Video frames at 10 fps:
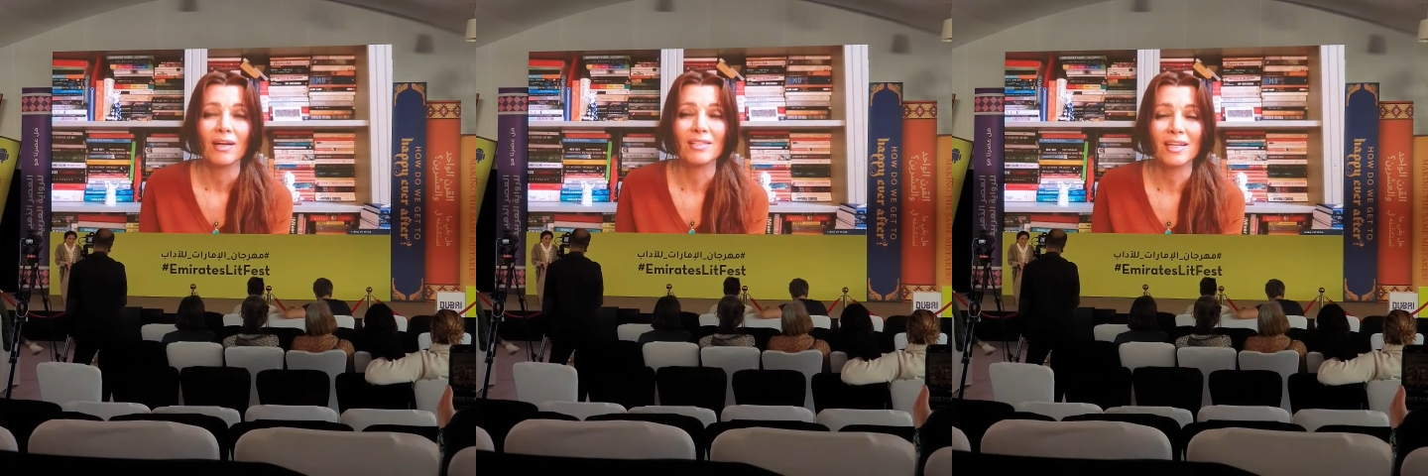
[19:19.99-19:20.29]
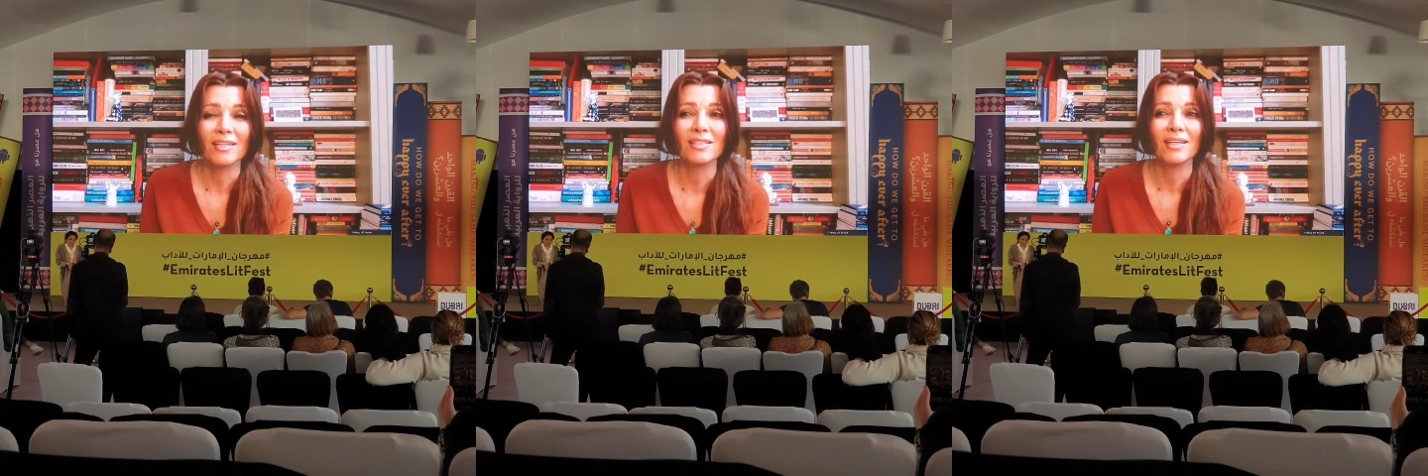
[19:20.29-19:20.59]
as
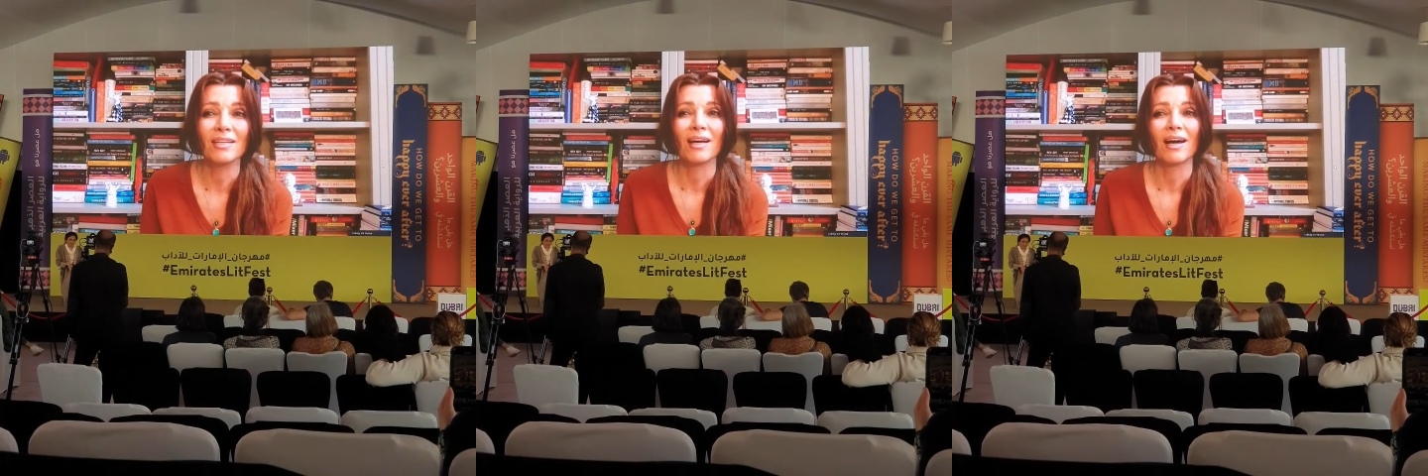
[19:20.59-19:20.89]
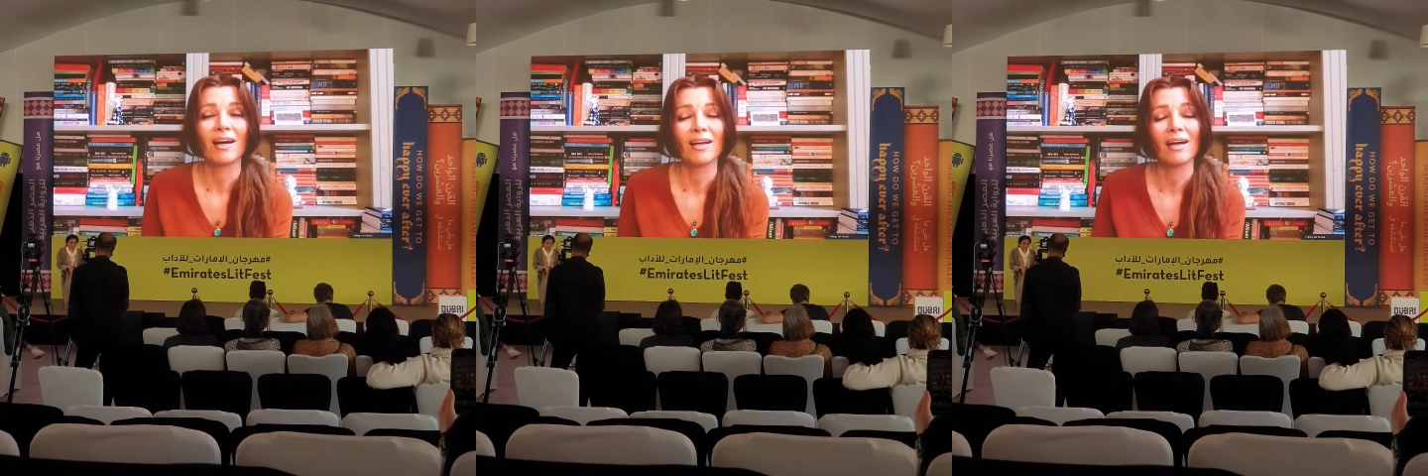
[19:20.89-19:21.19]
I said,
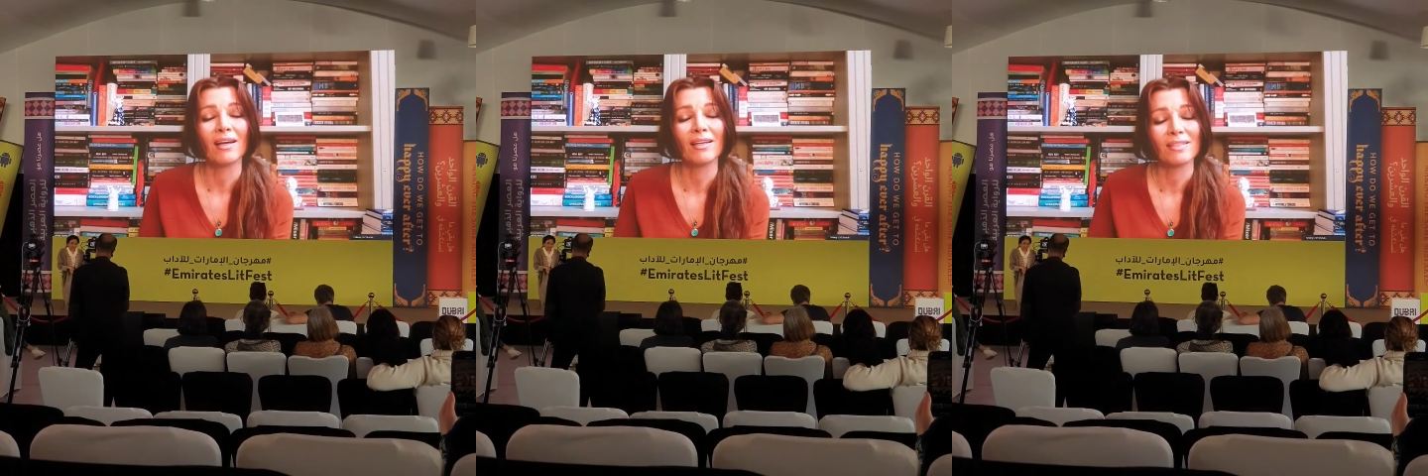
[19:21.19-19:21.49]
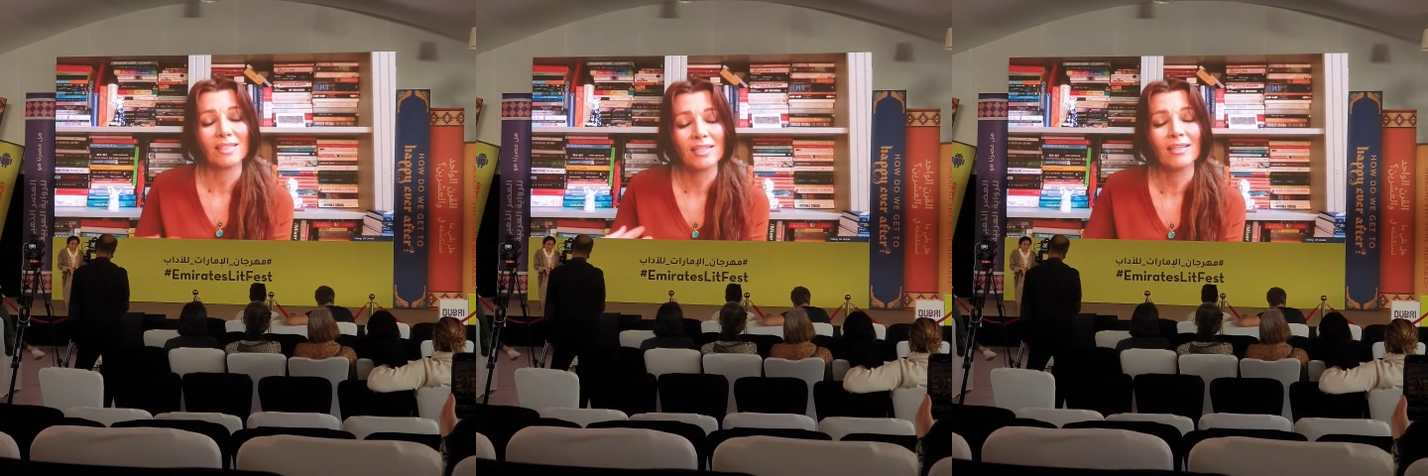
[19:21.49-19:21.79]
I, I
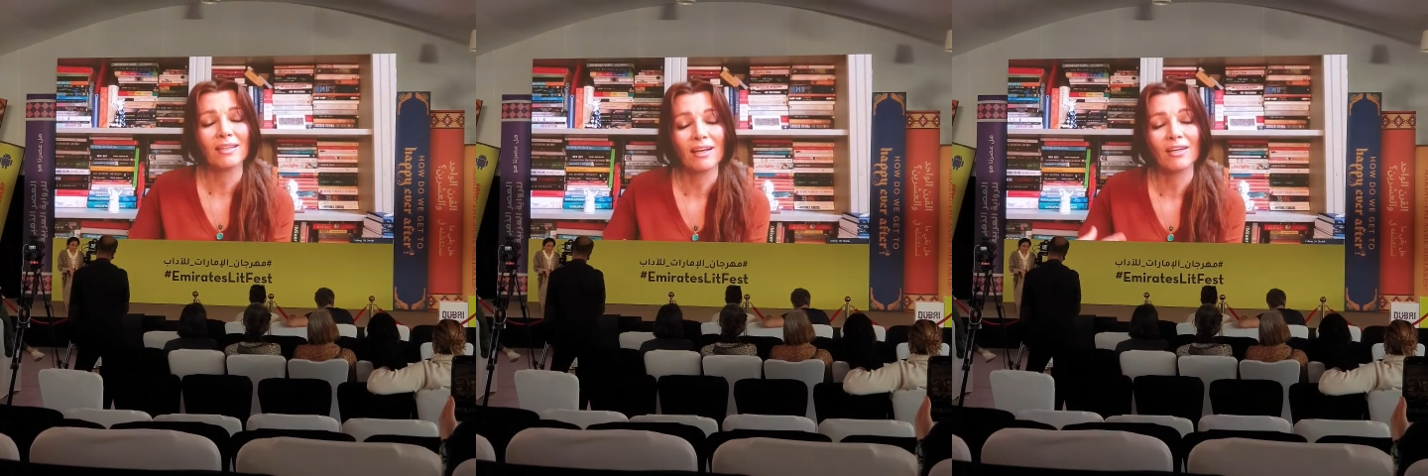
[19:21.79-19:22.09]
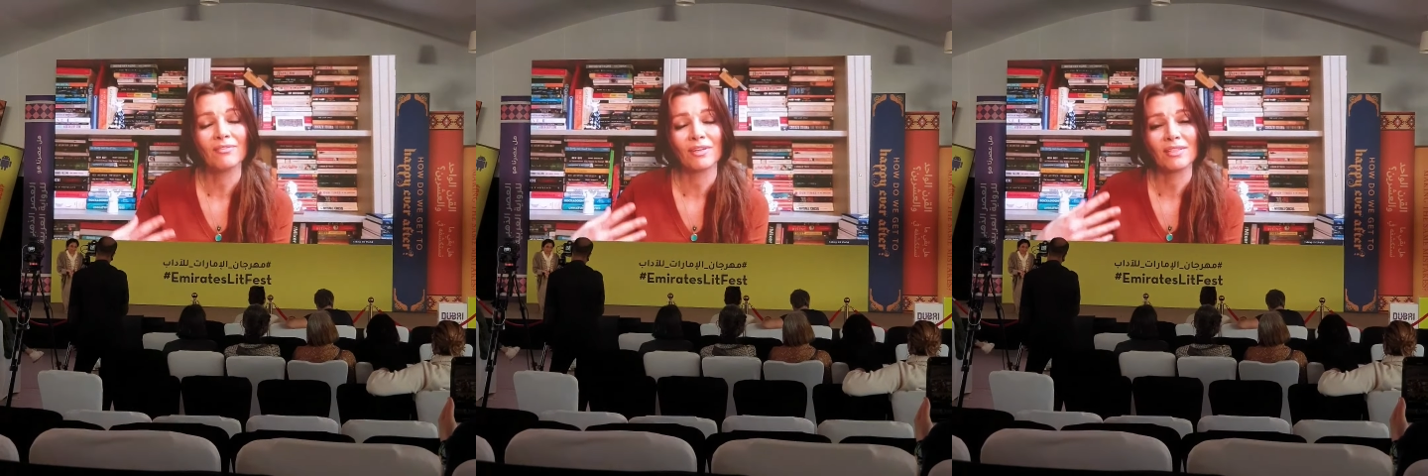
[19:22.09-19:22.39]
see
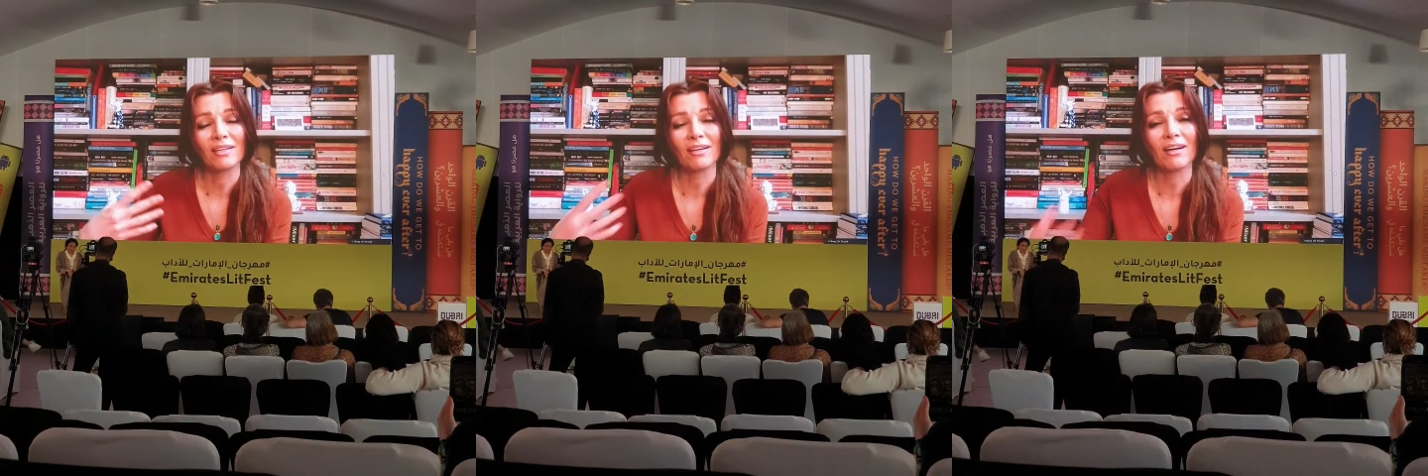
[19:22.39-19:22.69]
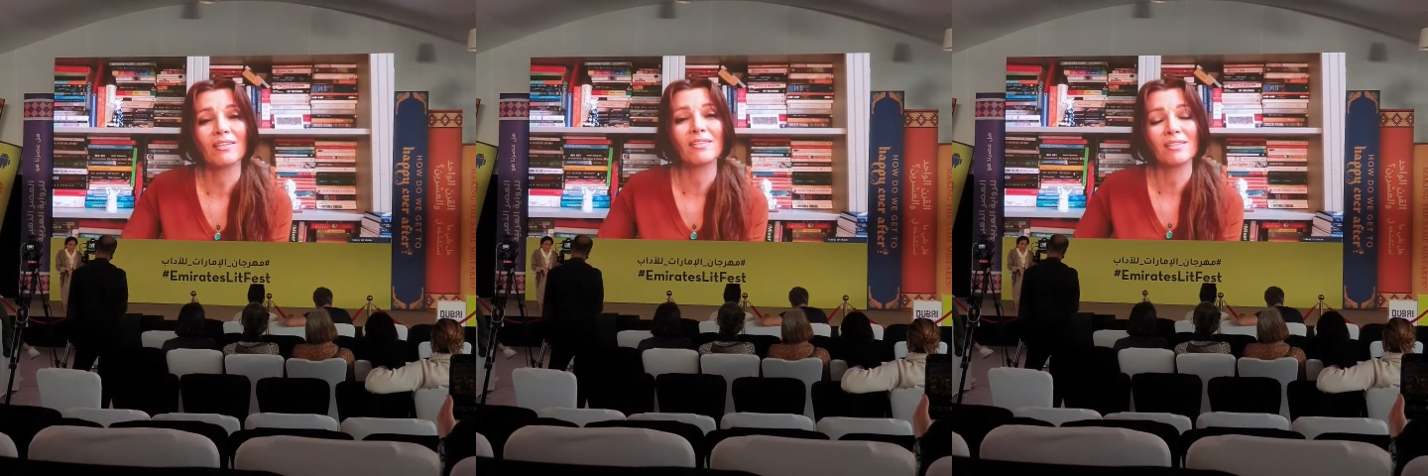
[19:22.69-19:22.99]
life as a
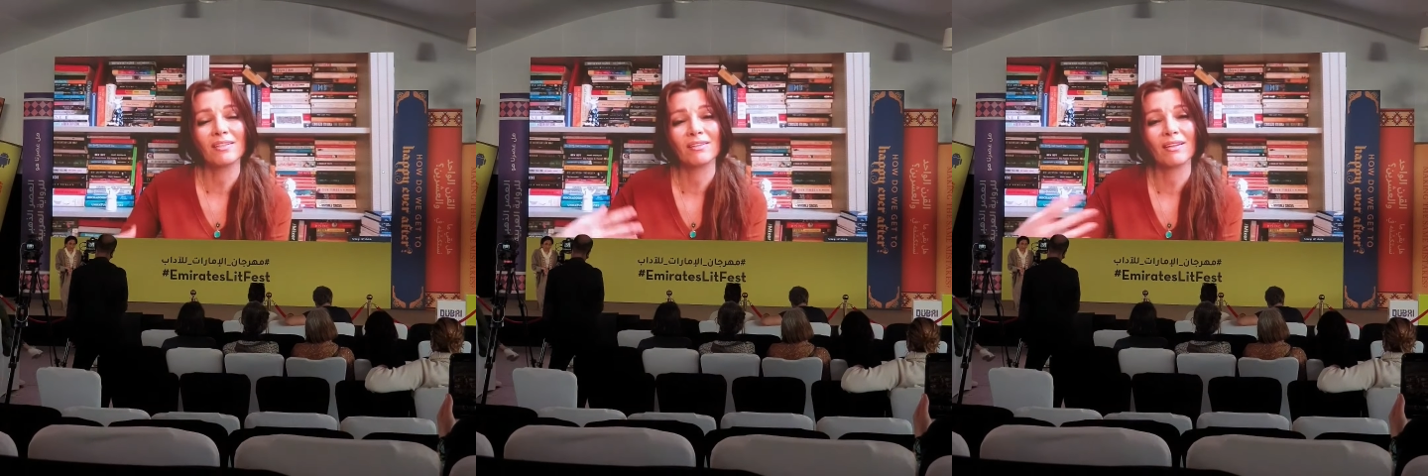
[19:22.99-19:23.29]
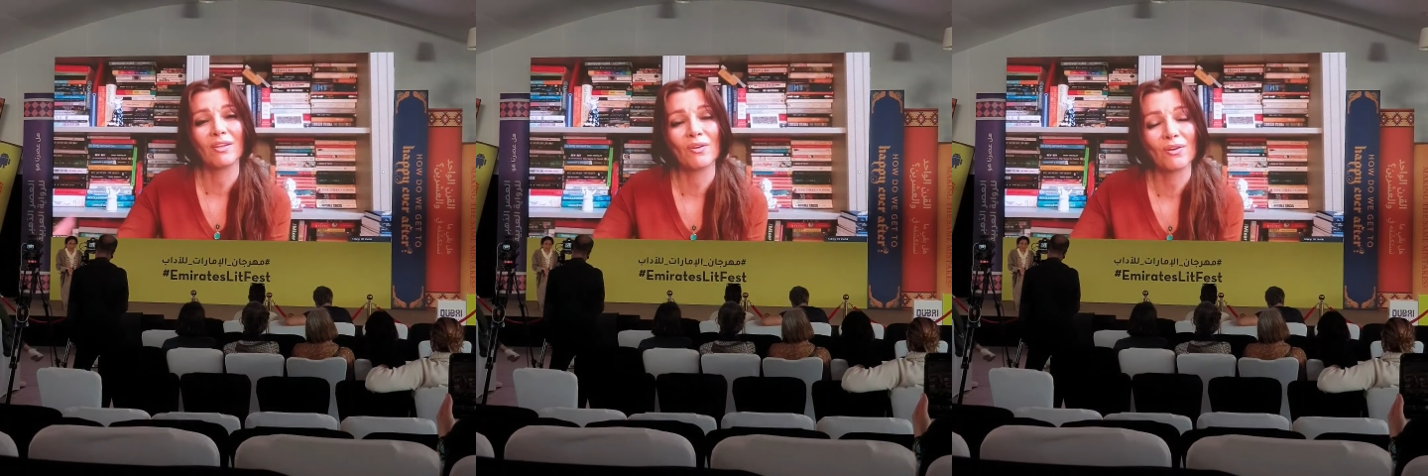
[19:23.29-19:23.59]

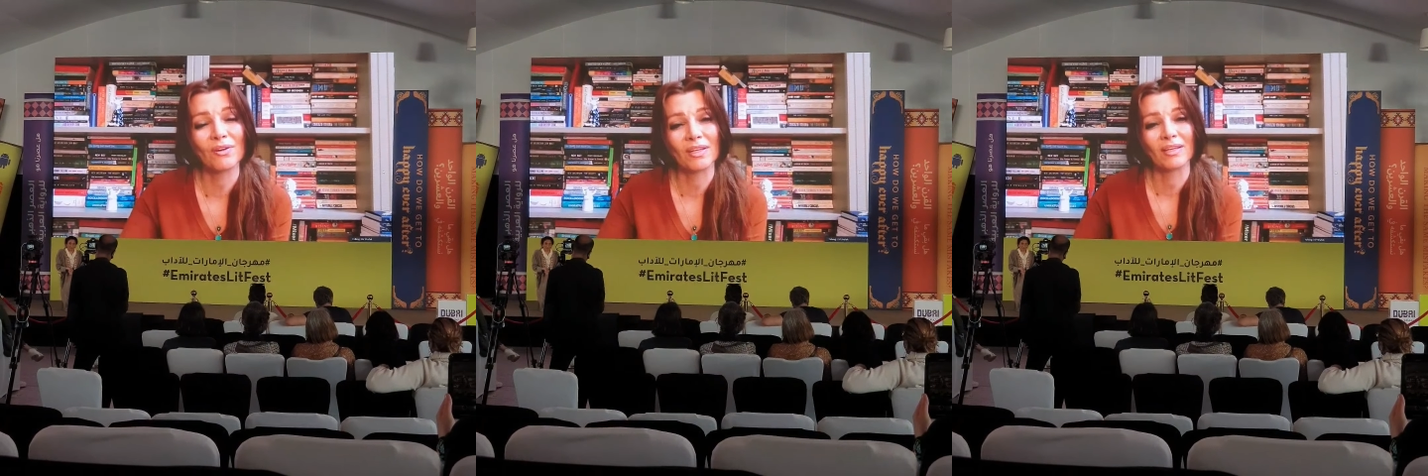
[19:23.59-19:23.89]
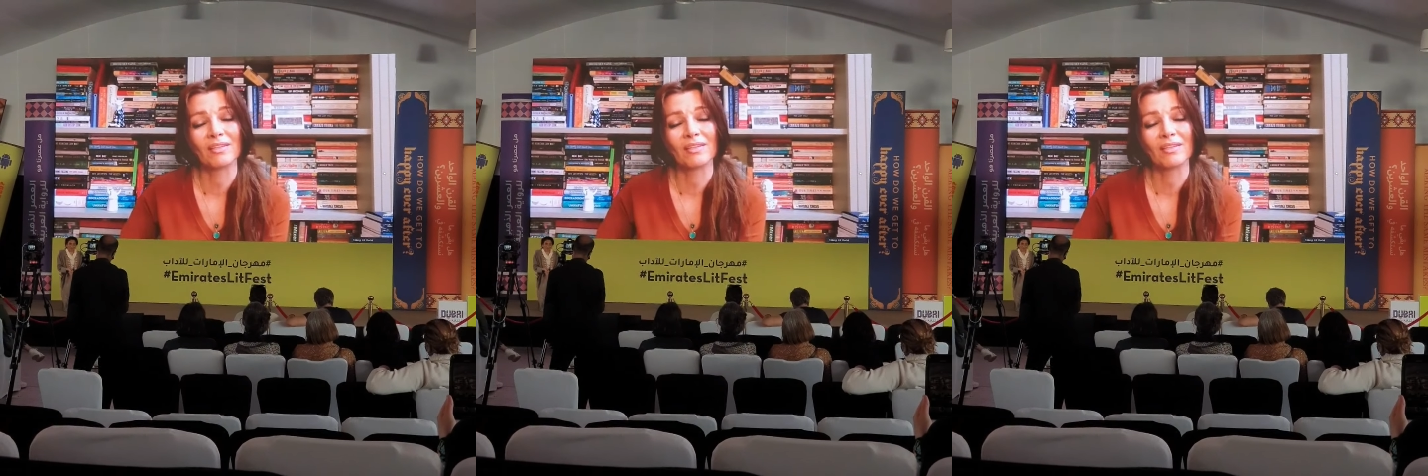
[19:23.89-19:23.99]
constant learning,